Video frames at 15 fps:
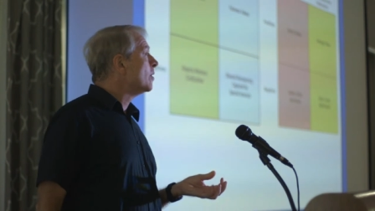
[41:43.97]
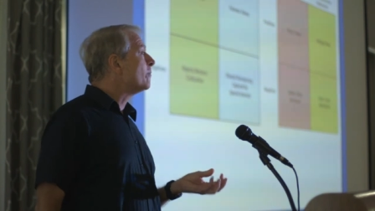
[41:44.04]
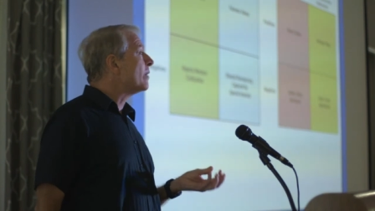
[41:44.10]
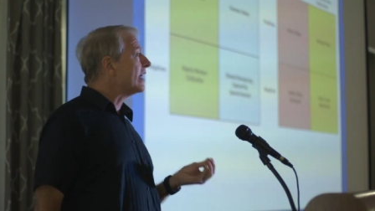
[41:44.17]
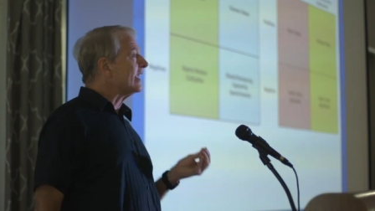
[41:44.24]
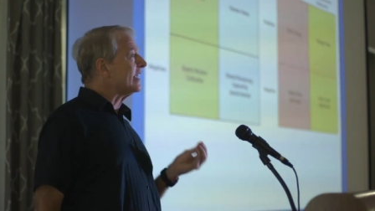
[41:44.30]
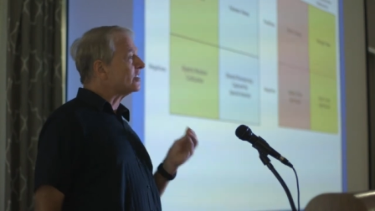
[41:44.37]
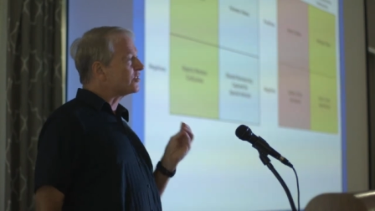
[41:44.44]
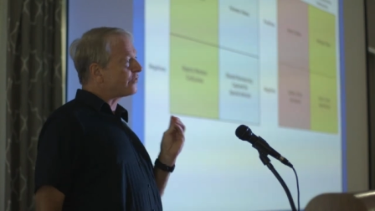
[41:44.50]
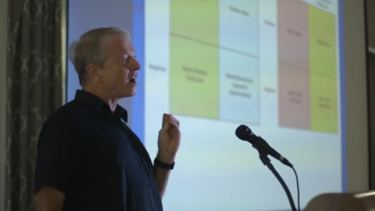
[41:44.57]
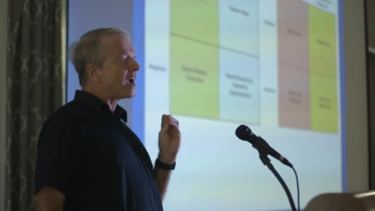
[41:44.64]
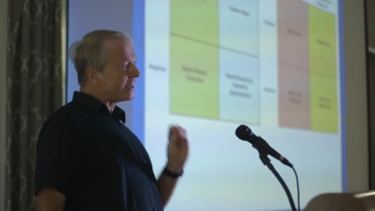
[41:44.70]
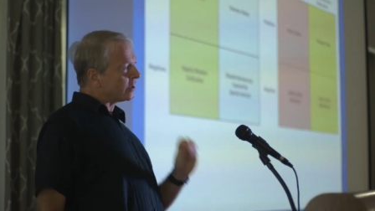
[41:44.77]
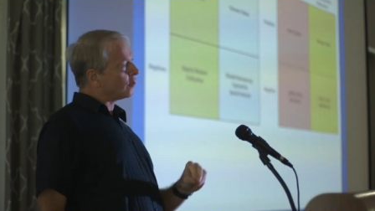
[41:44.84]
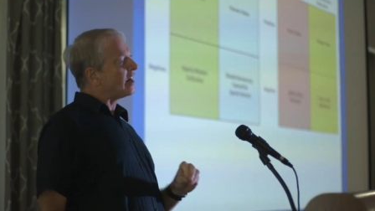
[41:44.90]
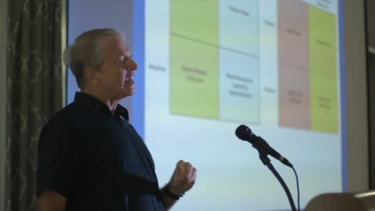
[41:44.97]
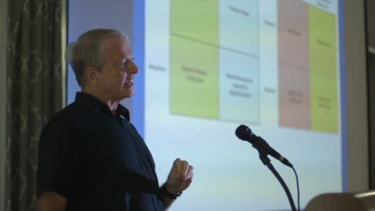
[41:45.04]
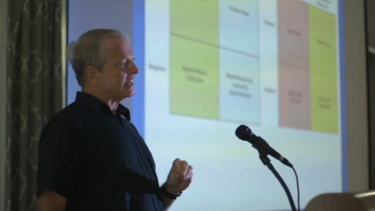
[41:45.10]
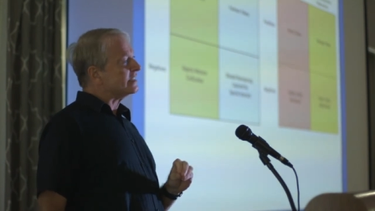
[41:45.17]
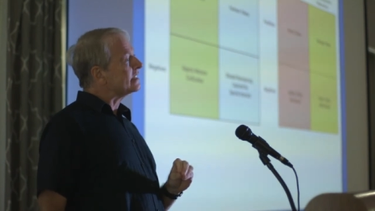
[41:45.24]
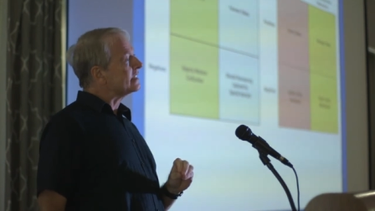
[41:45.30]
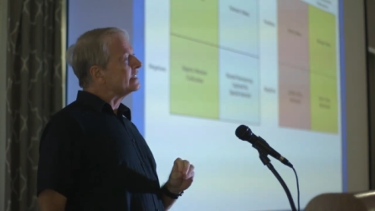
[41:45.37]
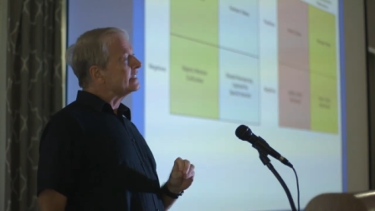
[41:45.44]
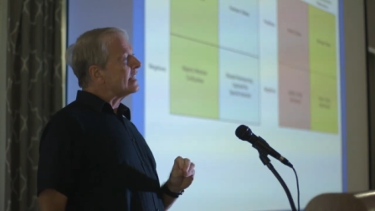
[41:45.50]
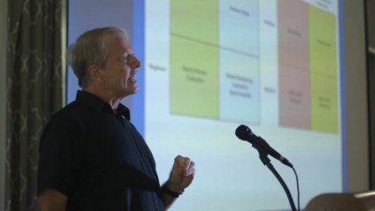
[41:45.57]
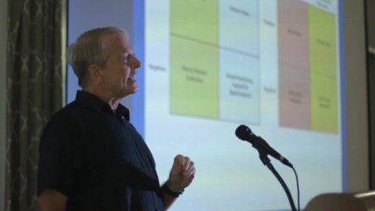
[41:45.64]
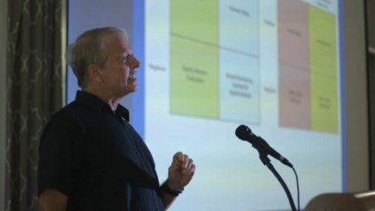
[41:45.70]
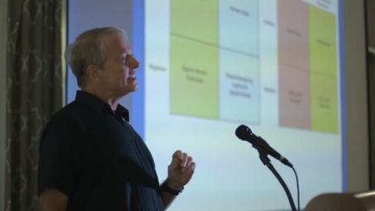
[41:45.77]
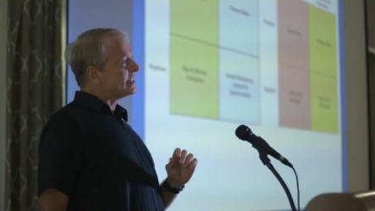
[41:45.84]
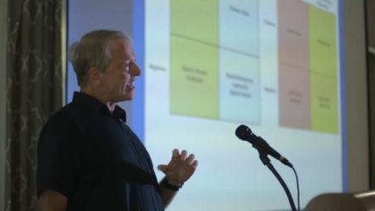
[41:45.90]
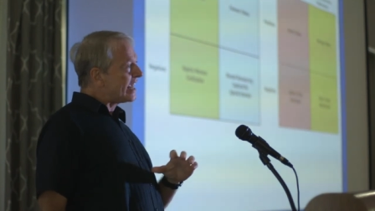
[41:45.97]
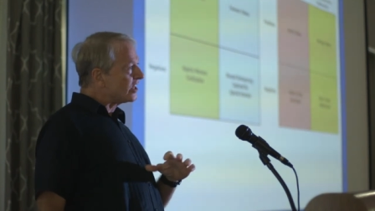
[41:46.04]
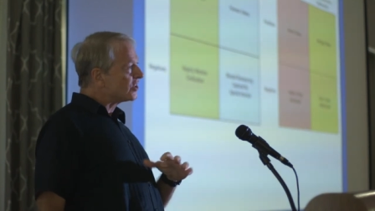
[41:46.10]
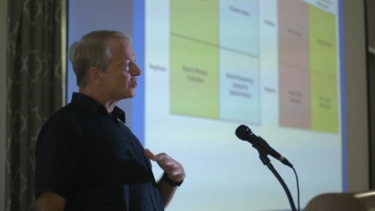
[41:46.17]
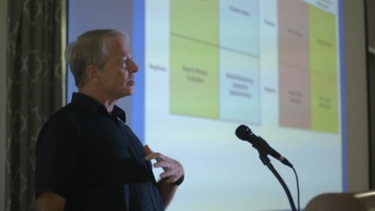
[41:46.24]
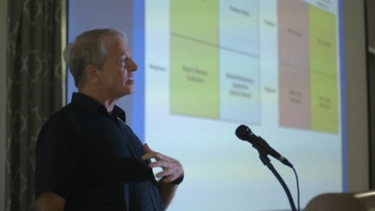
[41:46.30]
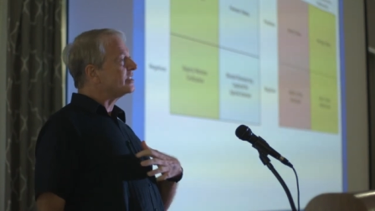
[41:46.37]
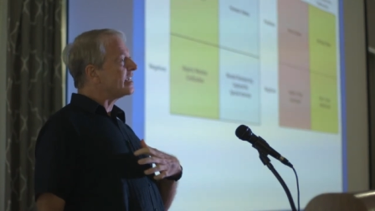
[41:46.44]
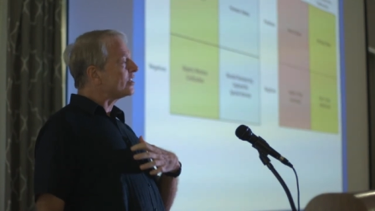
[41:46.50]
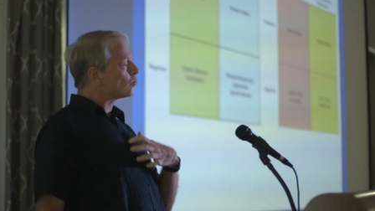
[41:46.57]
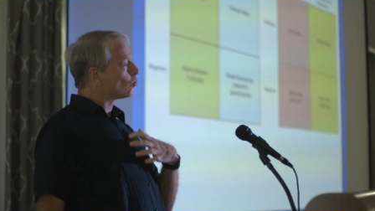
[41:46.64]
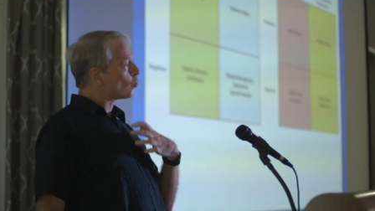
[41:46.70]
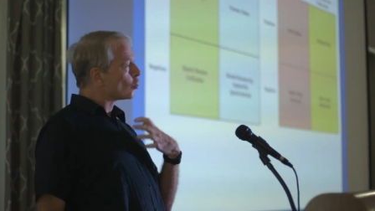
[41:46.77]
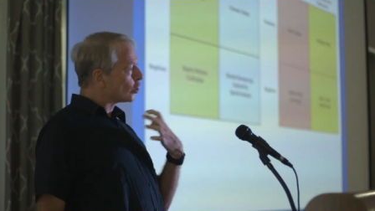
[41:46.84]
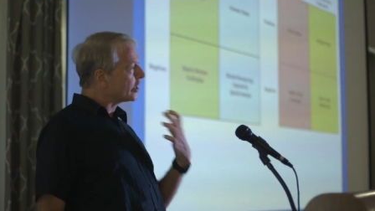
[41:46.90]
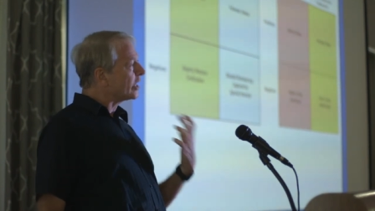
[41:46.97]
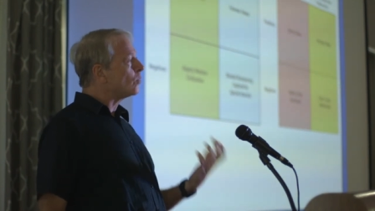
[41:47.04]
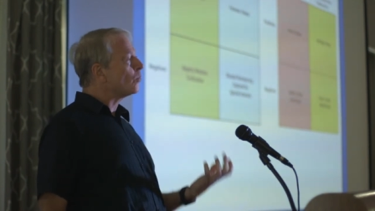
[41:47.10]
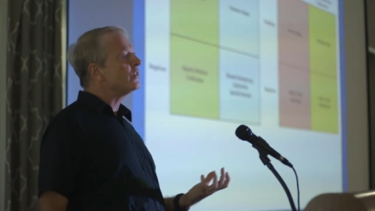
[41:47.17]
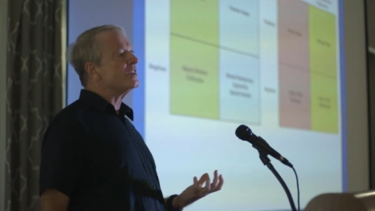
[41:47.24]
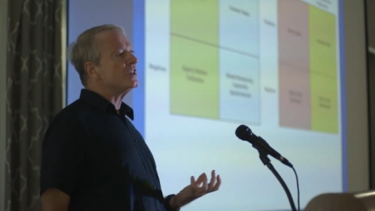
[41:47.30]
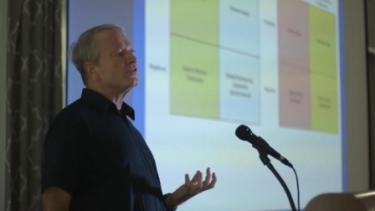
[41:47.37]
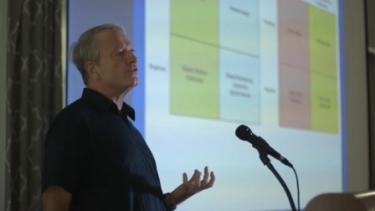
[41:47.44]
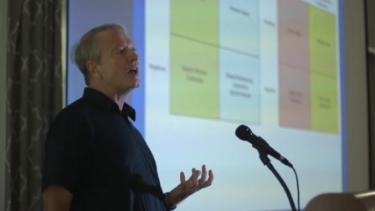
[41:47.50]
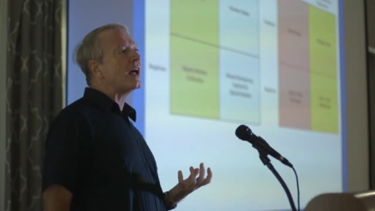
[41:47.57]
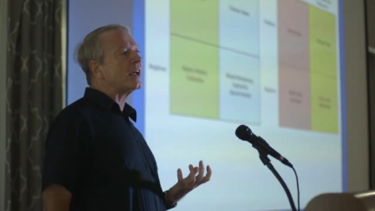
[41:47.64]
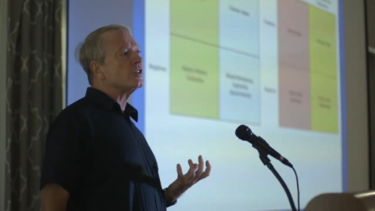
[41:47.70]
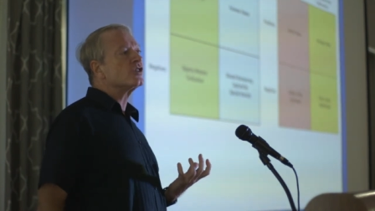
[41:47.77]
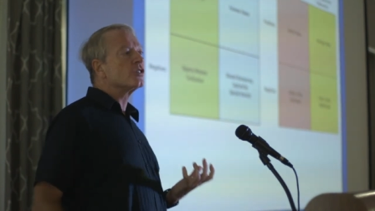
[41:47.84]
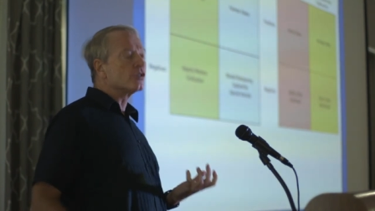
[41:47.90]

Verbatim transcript: But it's fine grained, and it takes, it takes working with these values,